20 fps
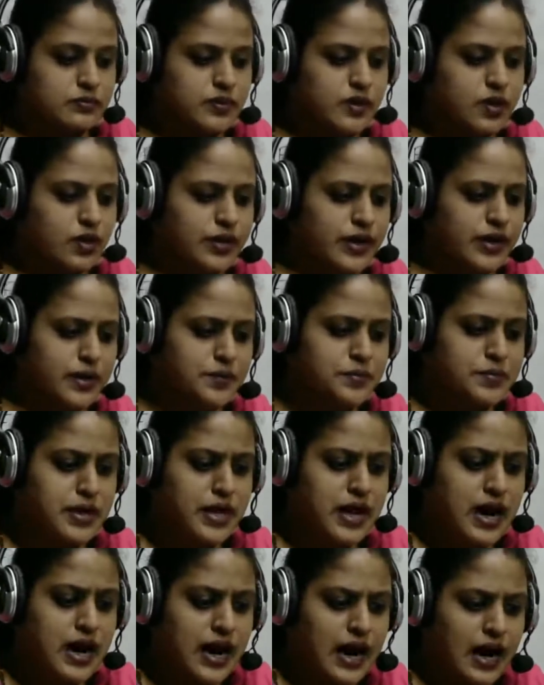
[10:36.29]
Okay,
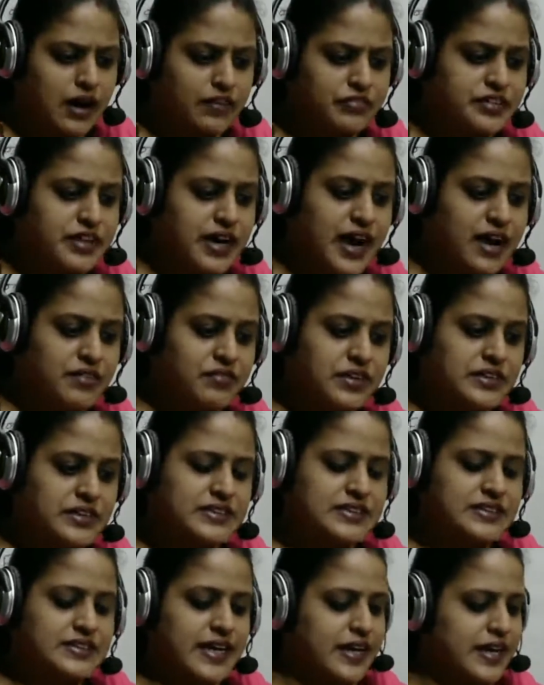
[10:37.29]
after having
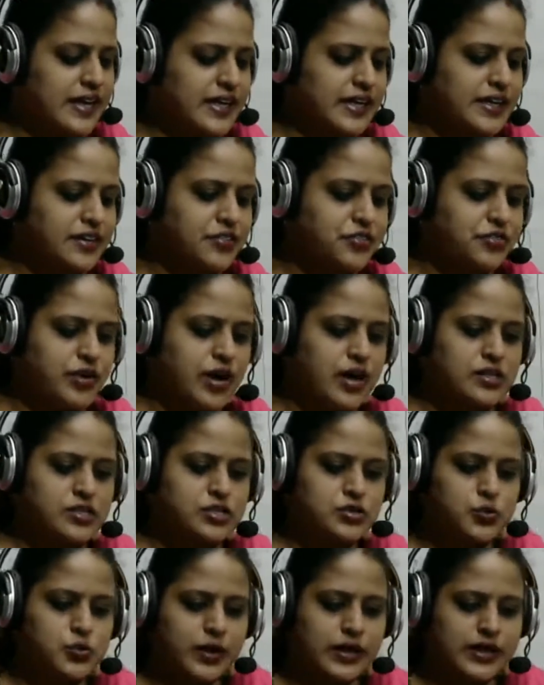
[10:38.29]
steadily
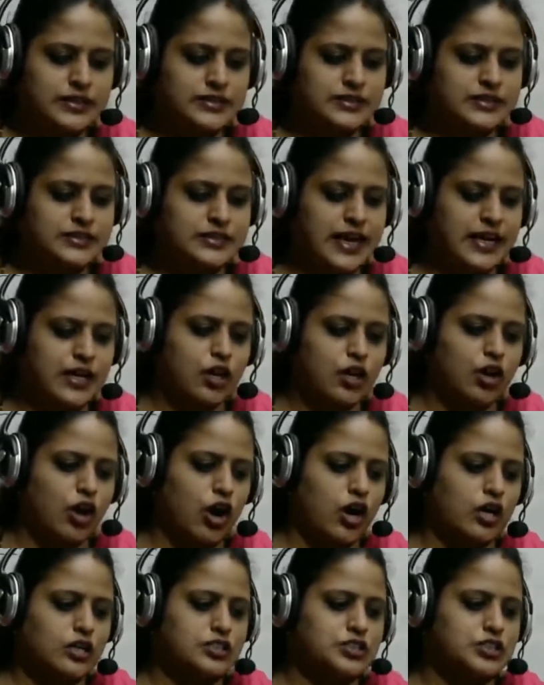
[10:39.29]
traversed that
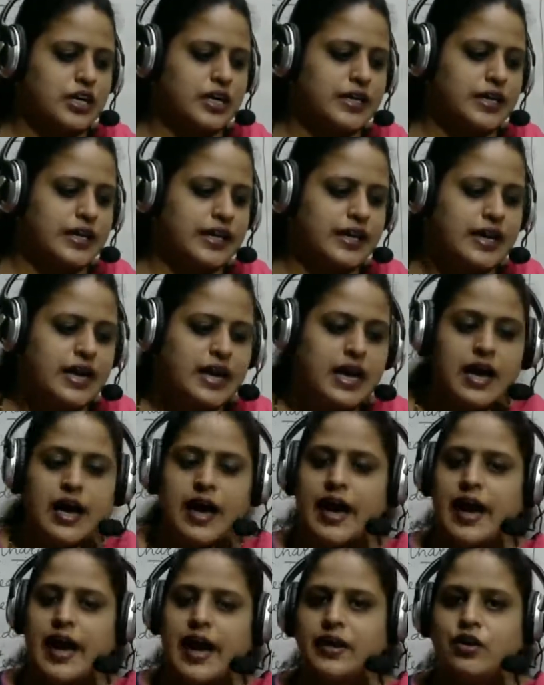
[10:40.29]
long journey
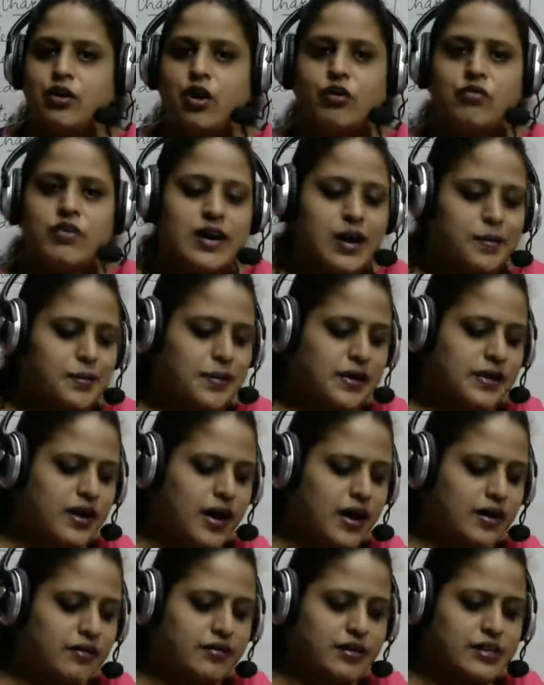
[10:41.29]
and overcoming
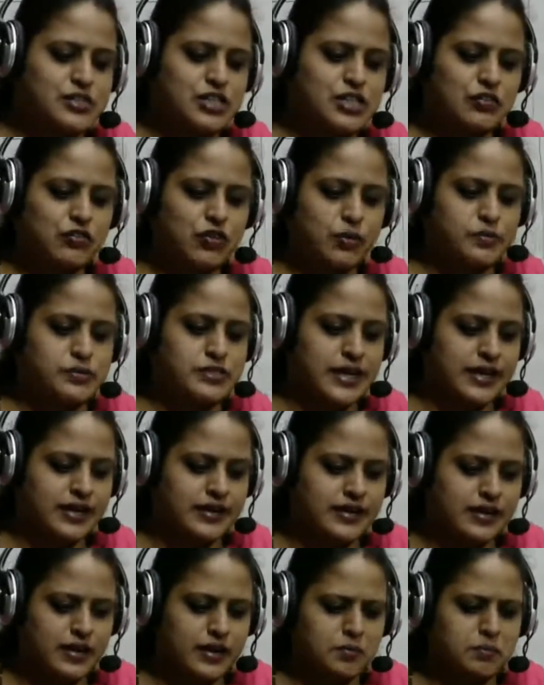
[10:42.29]
hundreds of
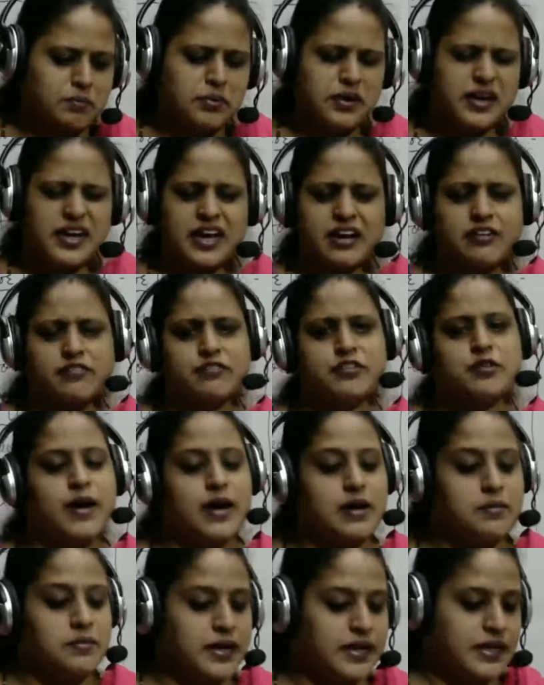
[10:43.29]
obstacles, braved
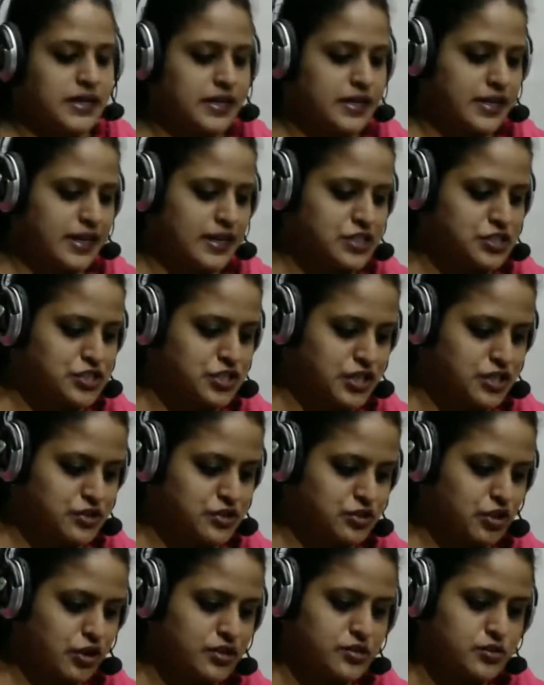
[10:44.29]
by many
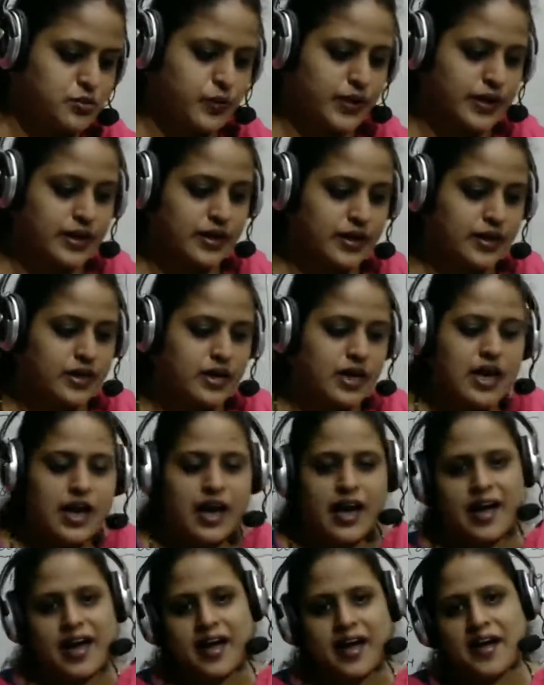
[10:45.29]
dangers on his way,
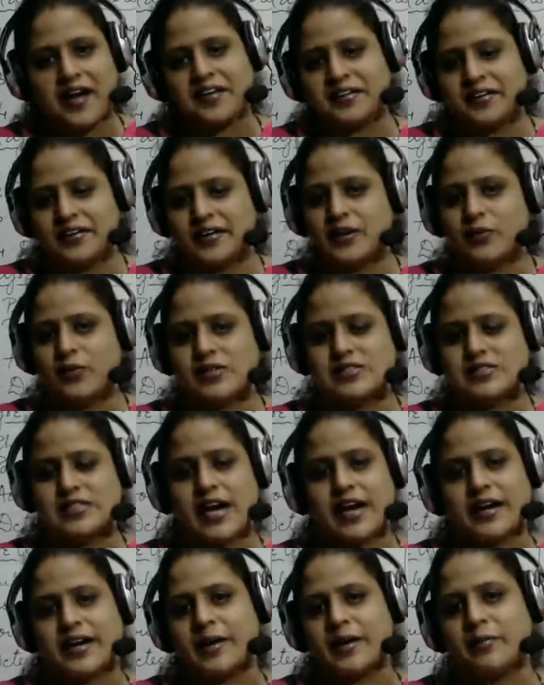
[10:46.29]
and he was
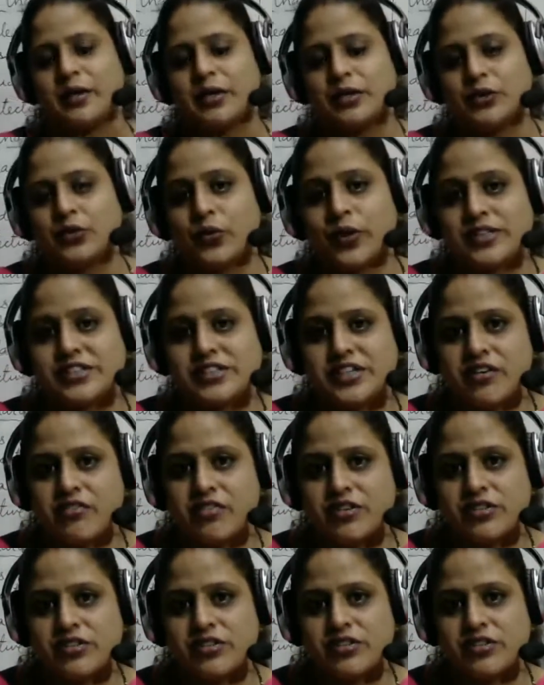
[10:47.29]
unable to achieve
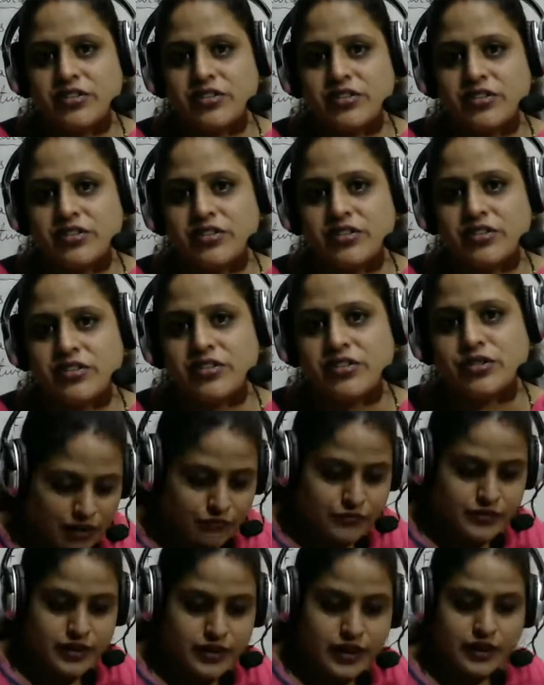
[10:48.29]
his goal.
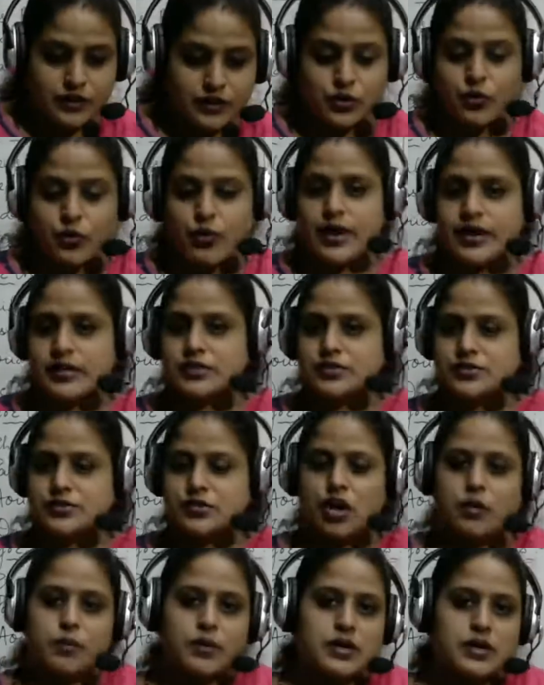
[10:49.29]
After doing
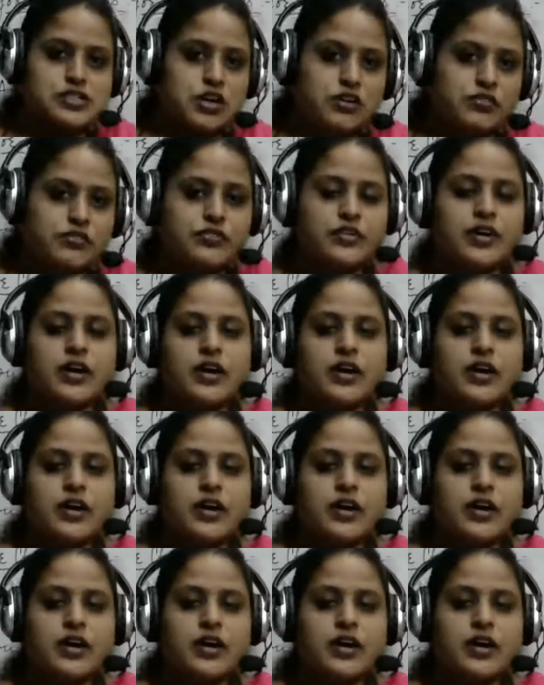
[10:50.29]
so much of